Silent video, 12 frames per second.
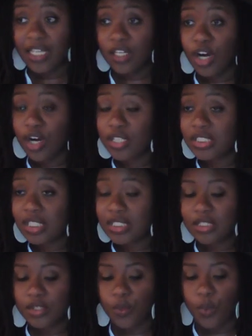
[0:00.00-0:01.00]
encourage
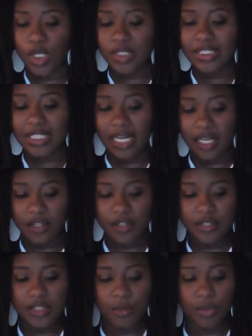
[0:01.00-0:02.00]
us to work
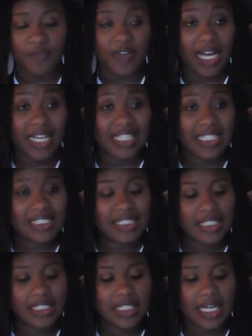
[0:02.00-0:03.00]
together to provide
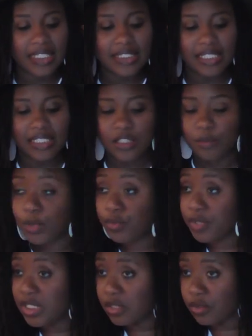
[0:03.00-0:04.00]
easily accessible
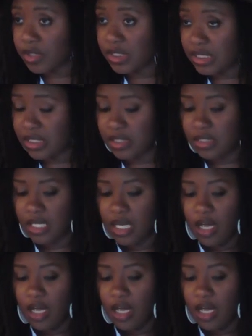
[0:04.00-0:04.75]
resources